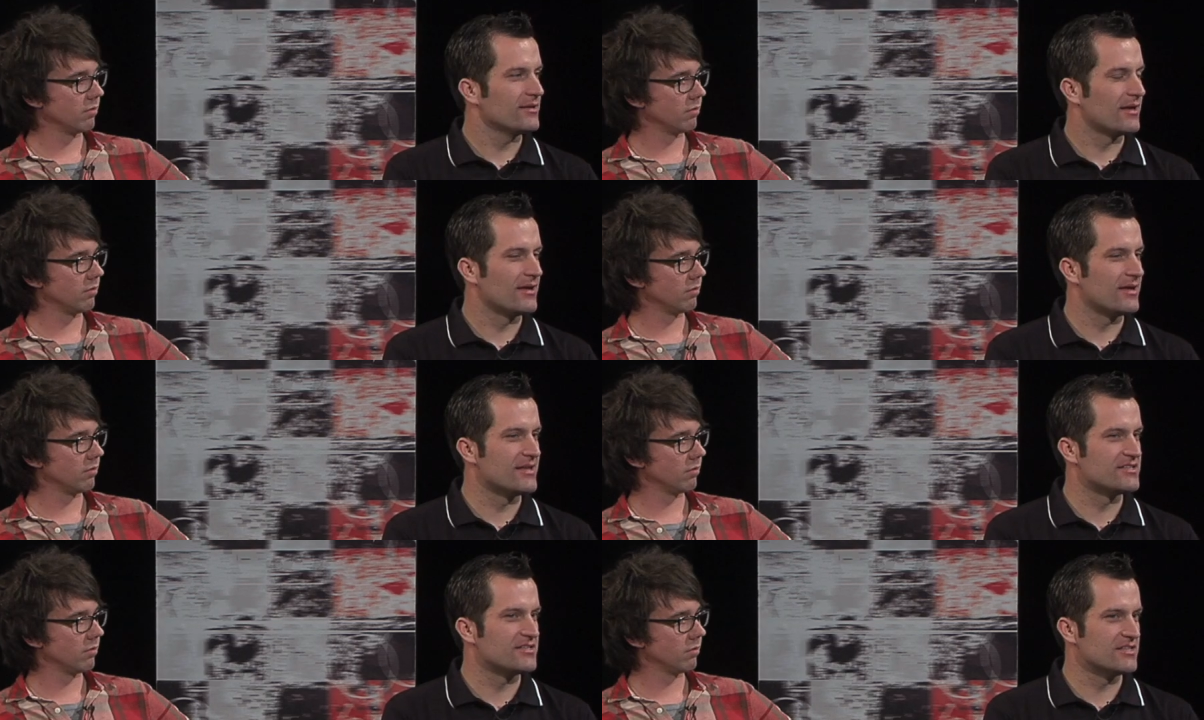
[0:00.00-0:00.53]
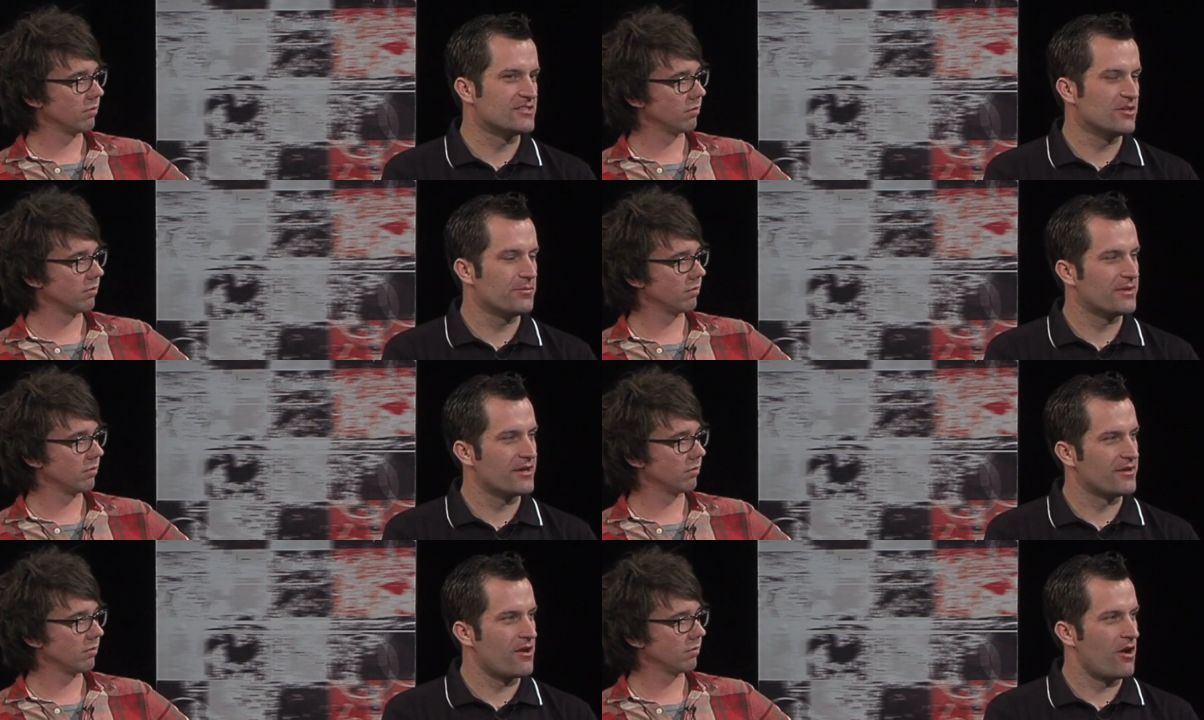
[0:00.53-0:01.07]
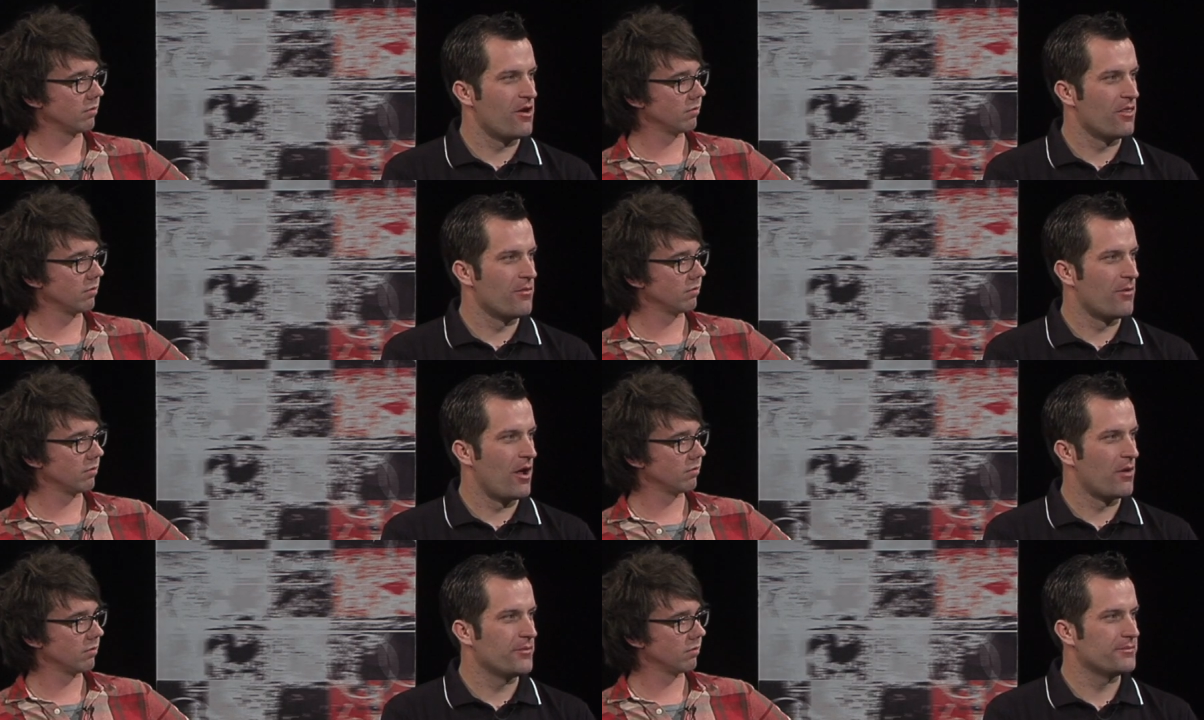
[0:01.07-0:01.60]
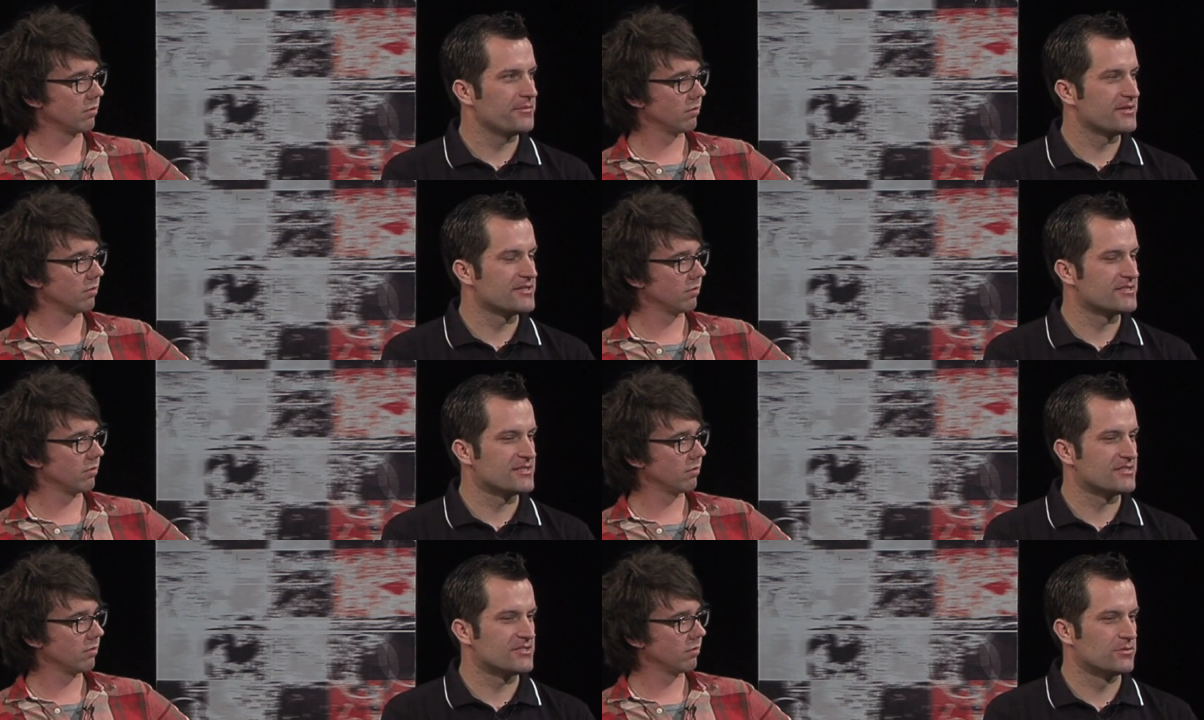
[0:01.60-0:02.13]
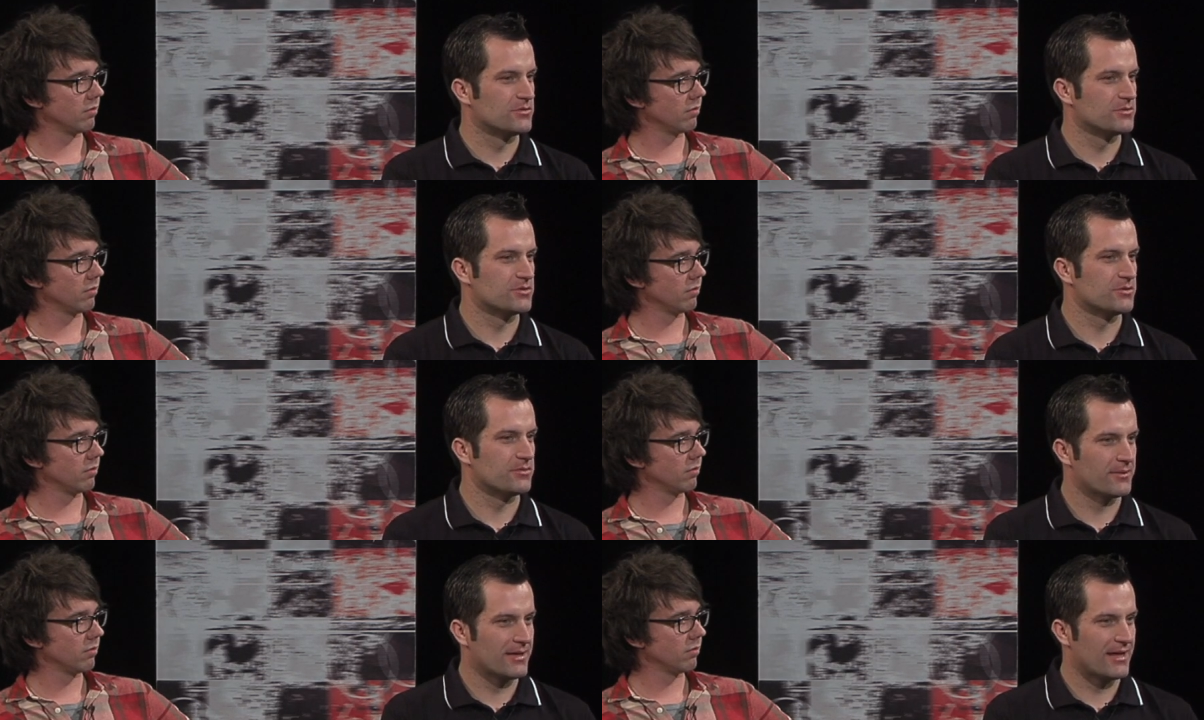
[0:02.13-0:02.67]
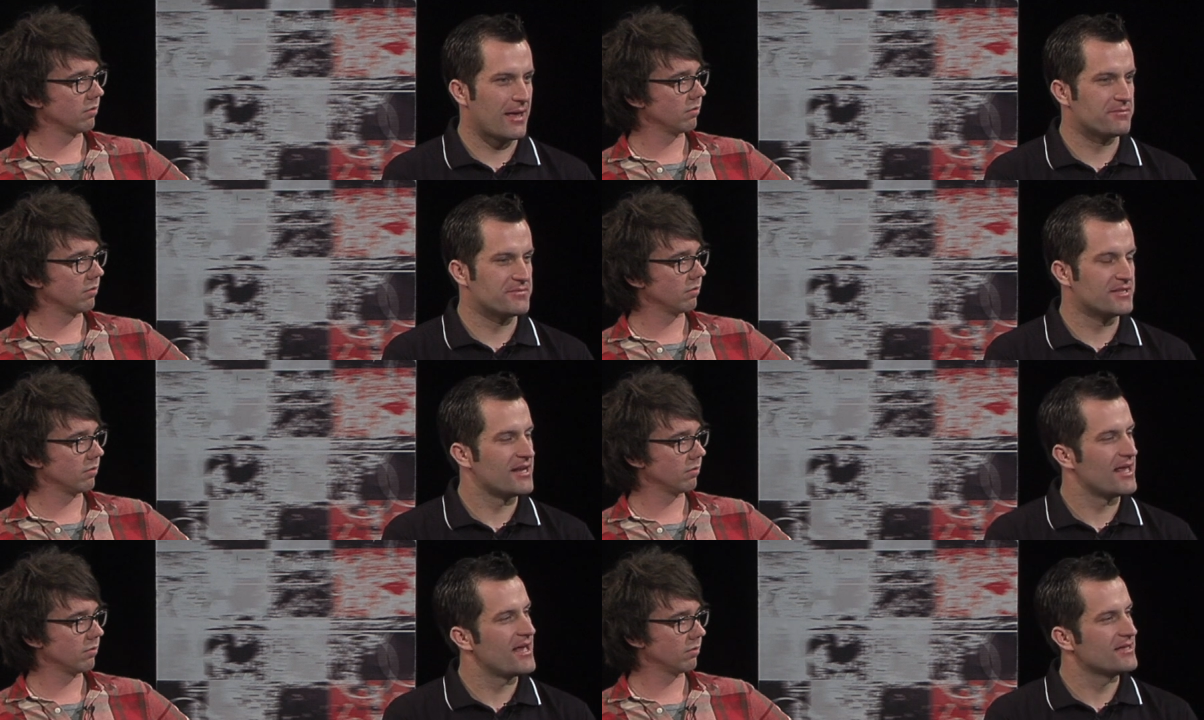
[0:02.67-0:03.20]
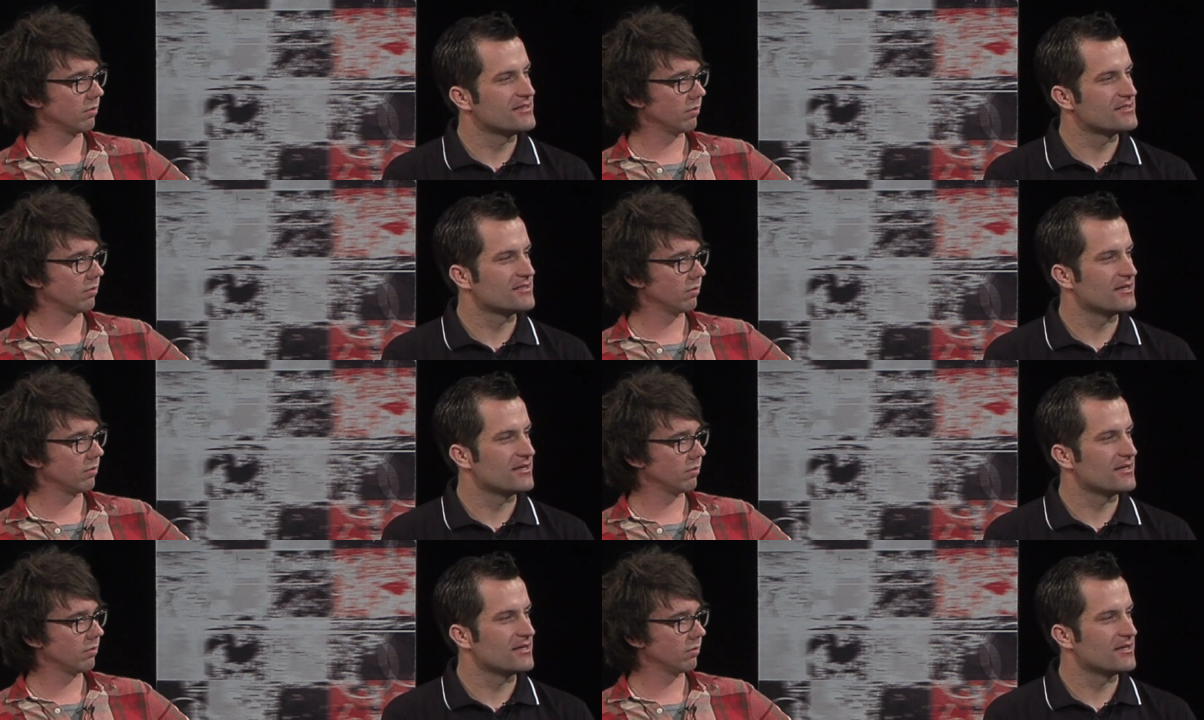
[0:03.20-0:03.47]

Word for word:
Speaker 1: Uh, it's it's a little bit unknown at the moment because it's all sort of being kept in house.